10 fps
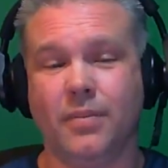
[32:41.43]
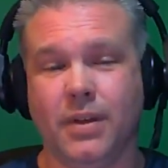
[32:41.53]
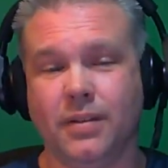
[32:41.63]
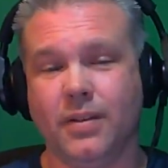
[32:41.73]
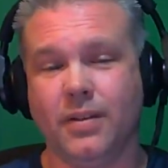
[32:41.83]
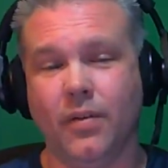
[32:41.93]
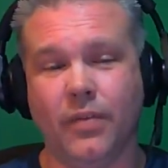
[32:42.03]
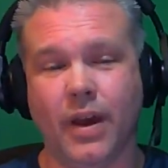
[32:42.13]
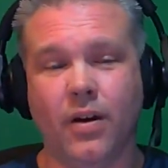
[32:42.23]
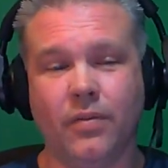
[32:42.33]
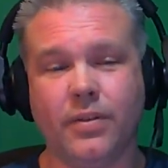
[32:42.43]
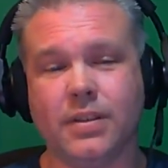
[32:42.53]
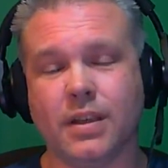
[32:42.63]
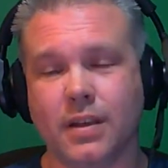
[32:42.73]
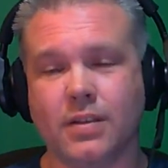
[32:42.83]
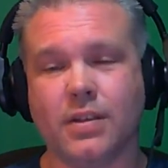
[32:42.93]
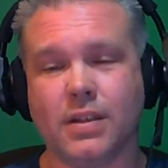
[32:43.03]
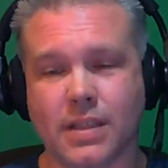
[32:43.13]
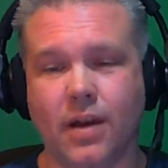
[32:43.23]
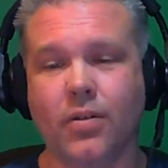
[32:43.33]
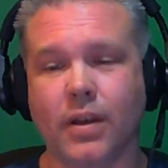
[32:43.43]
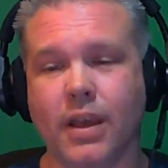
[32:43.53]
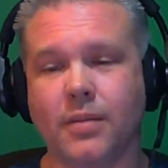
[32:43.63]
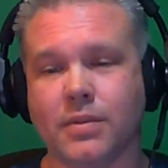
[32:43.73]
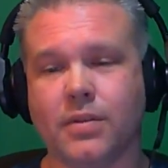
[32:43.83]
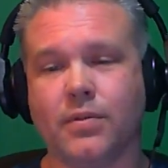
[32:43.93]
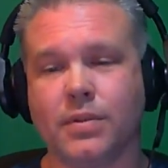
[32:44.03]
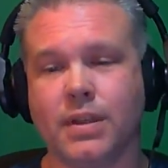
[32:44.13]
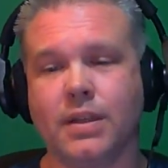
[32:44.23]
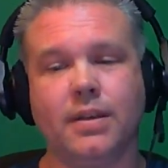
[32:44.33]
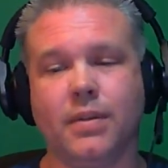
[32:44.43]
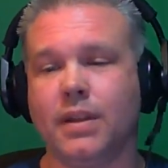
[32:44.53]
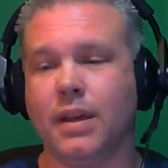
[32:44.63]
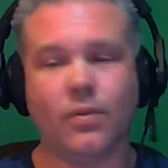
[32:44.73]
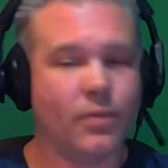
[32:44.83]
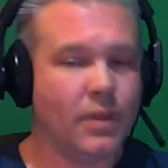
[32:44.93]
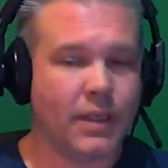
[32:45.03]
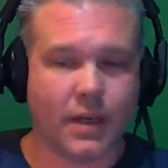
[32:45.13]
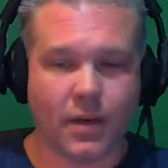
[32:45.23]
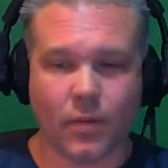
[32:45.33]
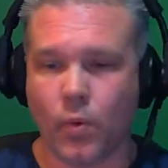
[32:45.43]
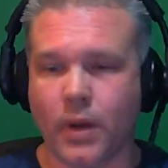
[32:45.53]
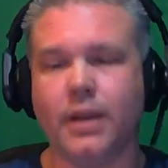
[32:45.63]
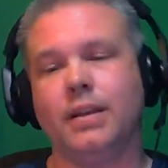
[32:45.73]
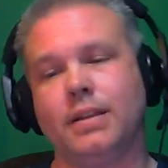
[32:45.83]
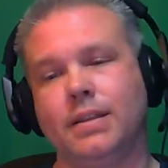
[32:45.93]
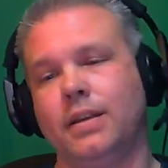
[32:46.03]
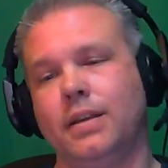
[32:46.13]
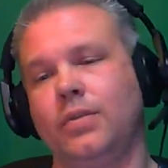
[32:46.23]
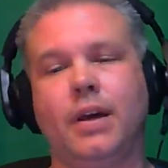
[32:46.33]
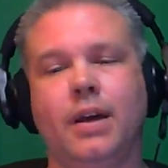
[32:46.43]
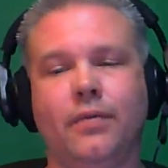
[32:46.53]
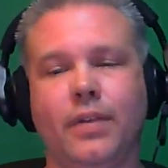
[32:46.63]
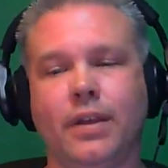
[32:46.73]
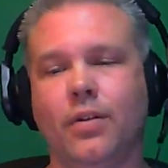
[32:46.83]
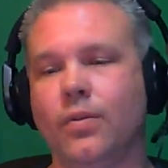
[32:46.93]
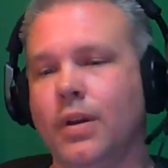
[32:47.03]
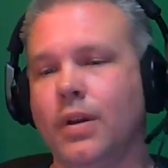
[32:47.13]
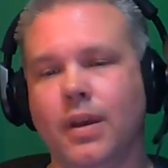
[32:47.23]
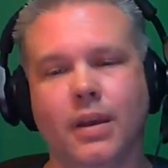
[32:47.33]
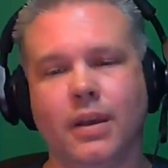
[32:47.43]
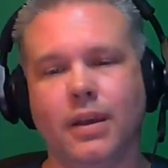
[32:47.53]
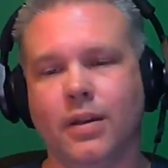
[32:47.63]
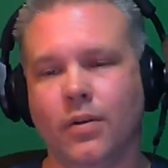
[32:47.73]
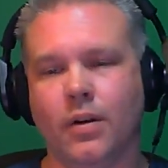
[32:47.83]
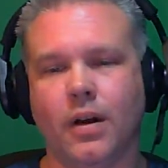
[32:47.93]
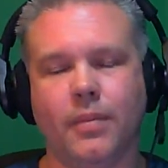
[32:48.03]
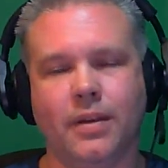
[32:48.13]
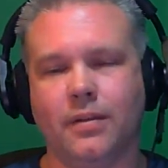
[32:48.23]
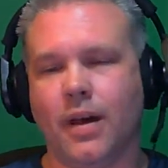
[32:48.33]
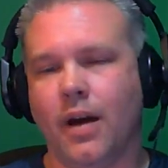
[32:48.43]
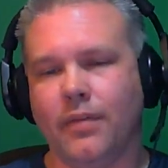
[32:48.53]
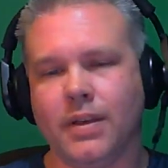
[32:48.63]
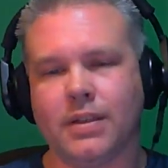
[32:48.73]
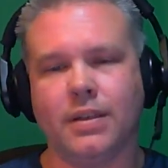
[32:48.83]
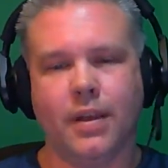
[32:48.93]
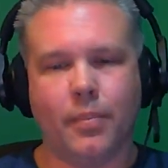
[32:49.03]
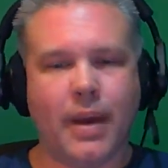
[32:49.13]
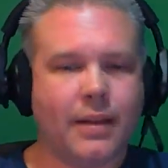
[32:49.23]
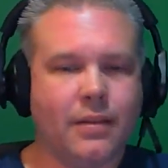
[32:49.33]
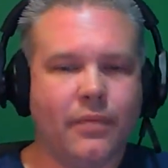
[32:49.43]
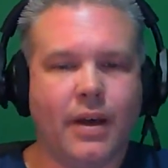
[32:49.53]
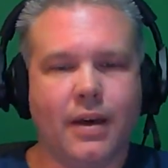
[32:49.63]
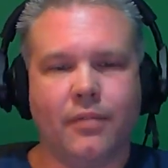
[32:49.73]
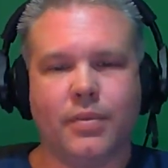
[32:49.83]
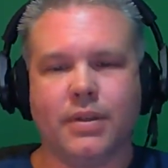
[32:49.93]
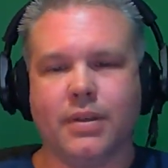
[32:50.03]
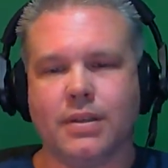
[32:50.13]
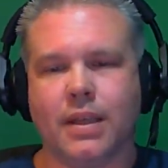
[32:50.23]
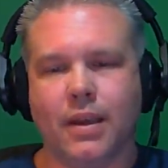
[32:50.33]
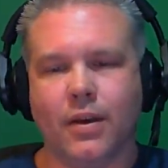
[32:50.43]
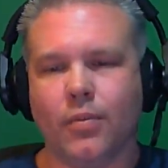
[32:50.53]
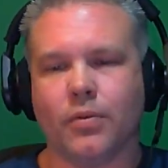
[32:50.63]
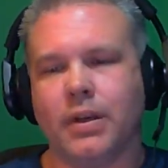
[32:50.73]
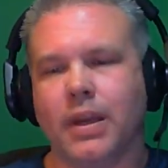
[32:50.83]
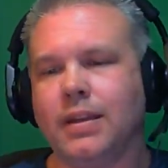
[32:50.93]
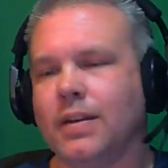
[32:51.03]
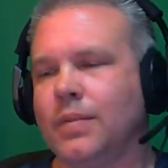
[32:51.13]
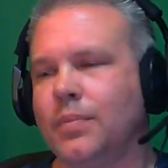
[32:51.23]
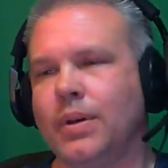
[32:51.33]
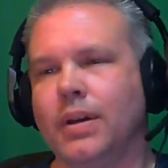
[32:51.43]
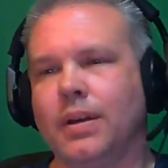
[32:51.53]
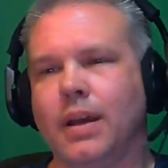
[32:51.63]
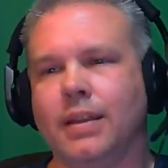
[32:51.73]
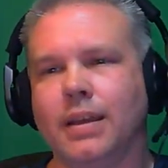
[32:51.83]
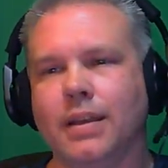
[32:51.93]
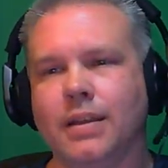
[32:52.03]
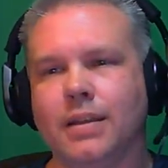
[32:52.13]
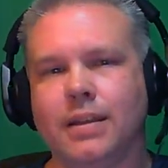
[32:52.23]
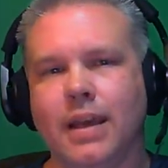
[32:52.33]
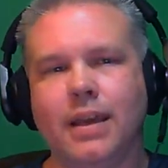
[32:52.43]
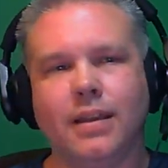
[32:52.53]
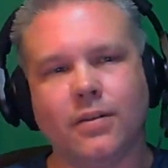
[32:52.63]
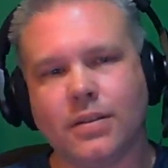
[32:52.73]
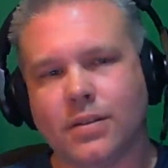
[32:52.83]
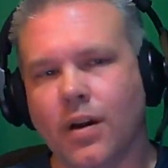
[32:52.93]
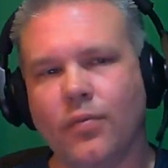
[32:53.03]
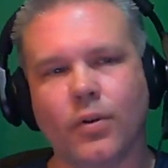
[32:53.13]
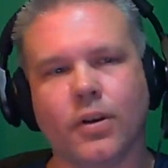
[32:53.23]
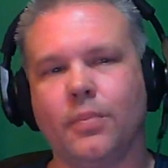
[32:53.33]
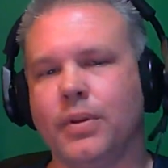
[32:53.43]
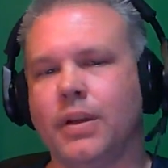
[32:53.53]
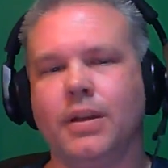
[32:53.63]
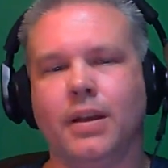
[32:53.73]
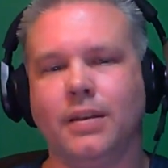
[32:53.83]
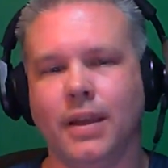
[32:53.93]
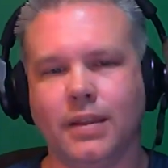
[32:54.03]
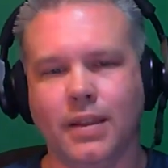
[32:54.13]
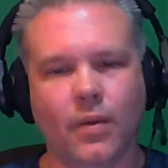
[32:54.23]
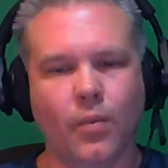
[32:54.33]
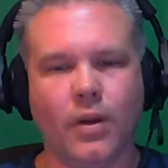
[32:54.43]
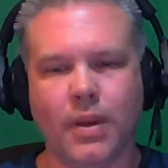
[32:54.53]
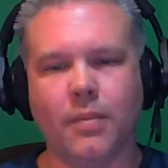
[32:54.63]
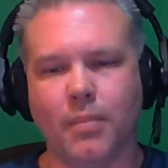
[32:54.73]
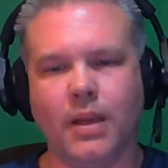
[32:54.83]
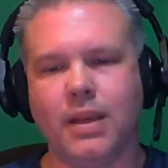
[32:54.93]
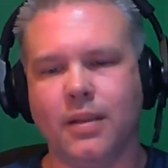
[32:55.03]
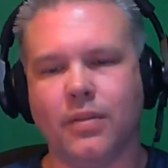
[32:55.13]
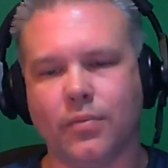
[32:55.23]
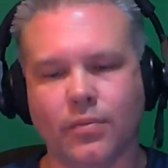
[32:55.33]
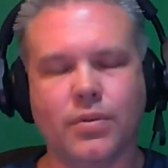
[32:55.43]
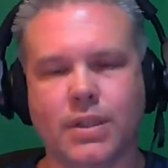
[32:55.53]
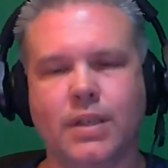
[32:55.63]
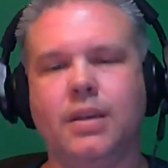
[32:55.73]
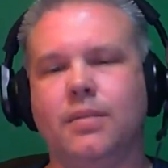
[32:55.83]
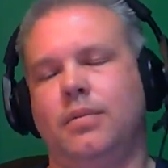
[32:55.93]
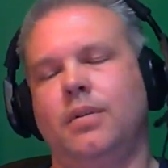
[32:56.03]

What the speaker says: I mean, Valve is in it to sell games through Steam, and they don't really care what headset you have. They don't, obviously they back the Vive because they help create it, but at the end of the day, they're a software company, and they want to make money through Steam.